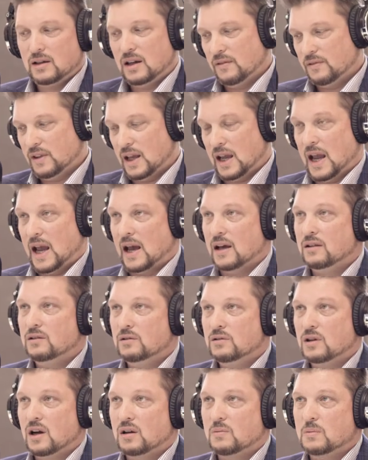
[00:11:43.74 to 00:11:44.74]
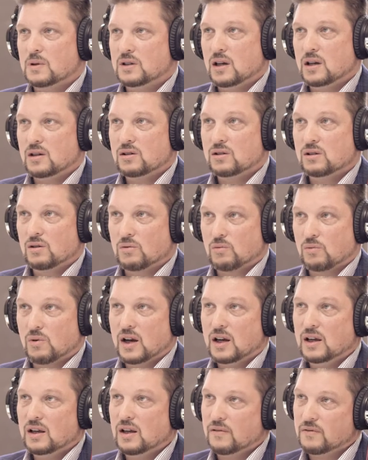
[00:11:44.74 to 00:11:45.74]
If they had their documentation,
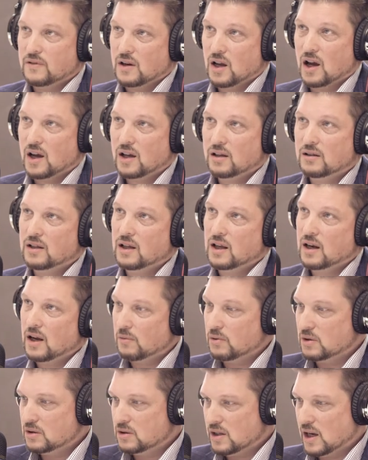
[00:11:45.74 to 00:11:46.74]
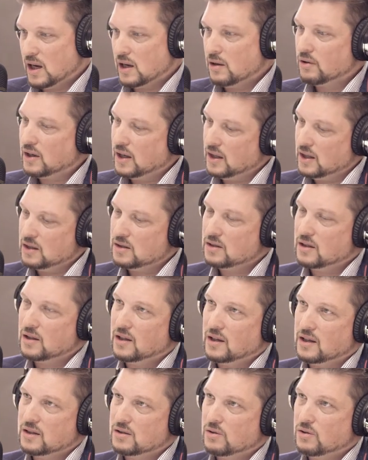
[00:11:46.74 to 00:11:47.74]
great. If not, then I would say, okay, these are the
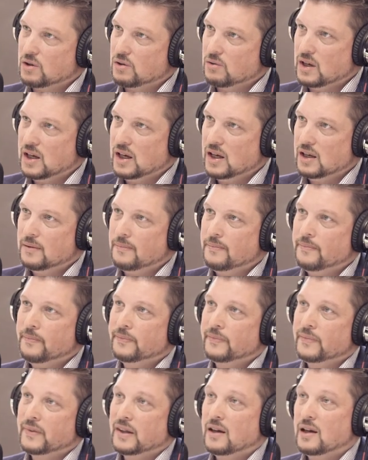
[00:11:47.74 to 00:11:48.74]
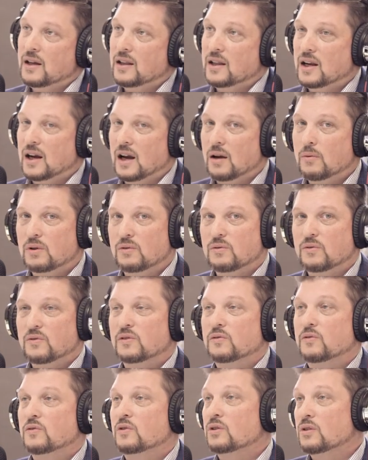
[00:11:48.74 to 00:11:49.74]
things you need. And then I would
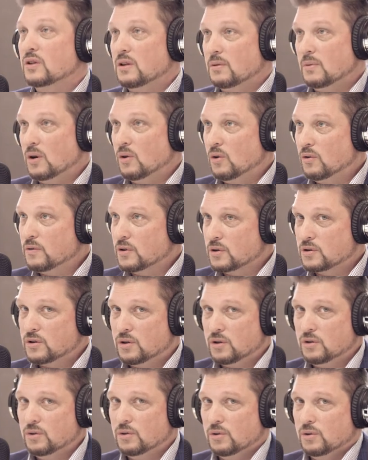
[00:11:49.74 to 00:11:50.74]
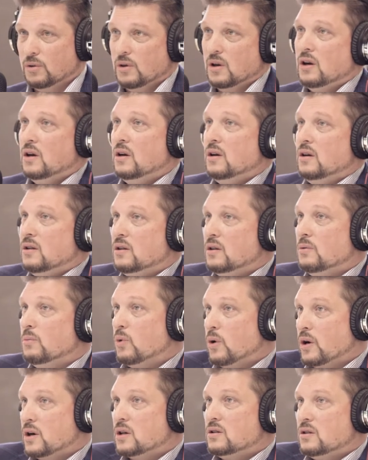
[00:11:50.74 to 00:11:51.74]
refer them over to the
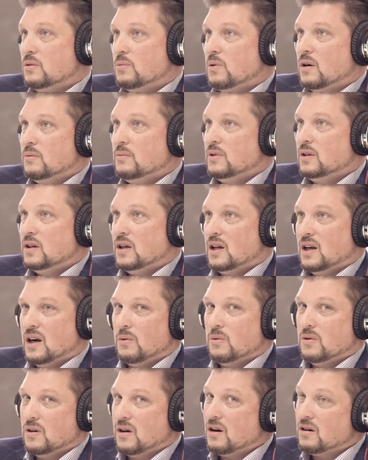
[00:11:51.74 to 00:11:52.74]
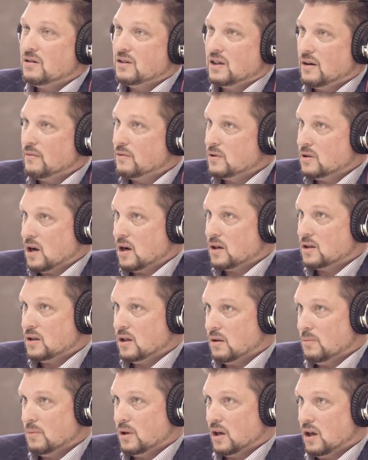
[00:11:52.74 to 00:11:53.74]
mortgage department and I would hardly ever talk to
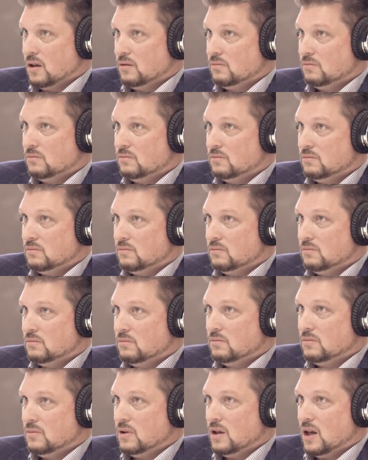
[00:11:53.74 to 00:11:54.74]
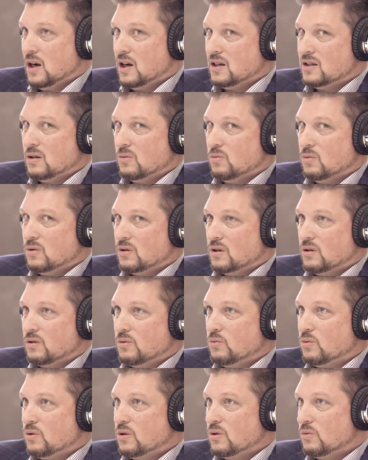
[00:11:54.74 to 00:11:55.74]
them again. Mm. And I said, Well,
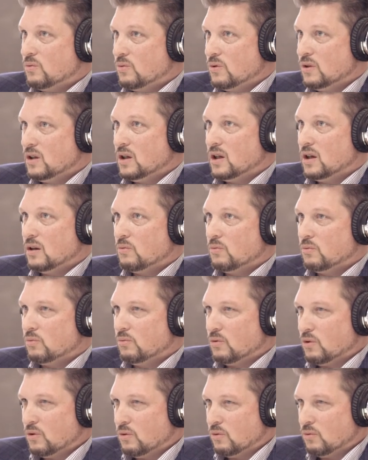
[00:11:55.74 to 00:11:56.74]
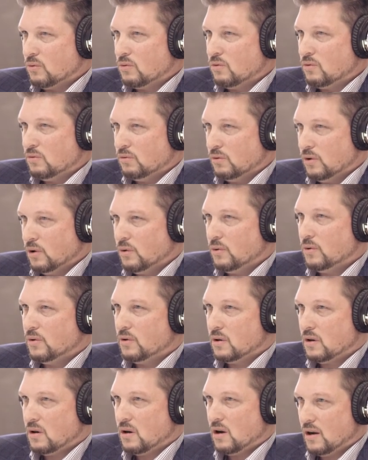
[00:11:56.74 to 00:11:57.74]
you weren't really a, a
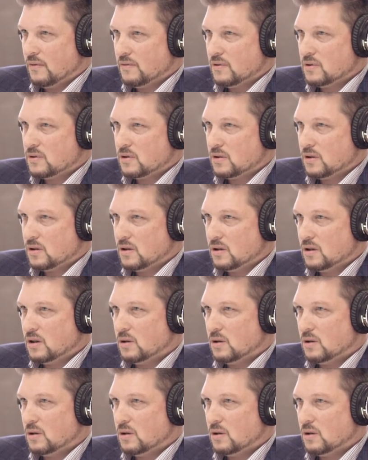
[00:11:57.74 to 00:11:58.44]
loan officer. Yeah.